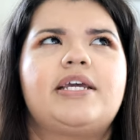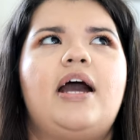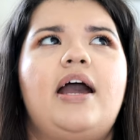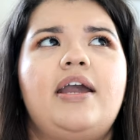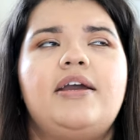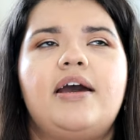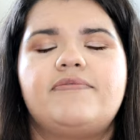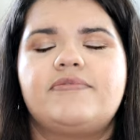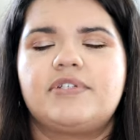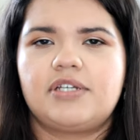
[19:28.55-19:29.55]
Like I
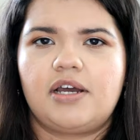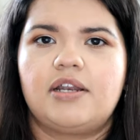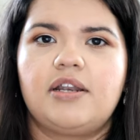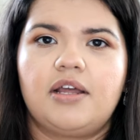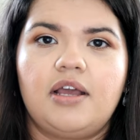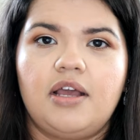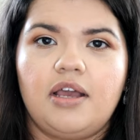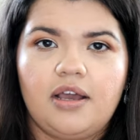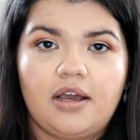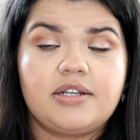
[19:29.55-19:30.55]
have done
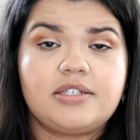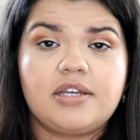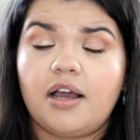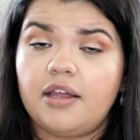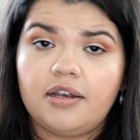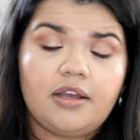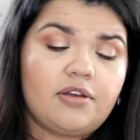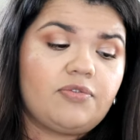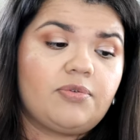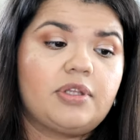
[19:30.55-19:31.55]
a ton
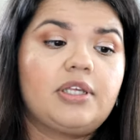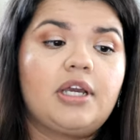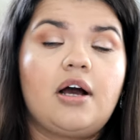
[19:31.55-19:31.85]
of really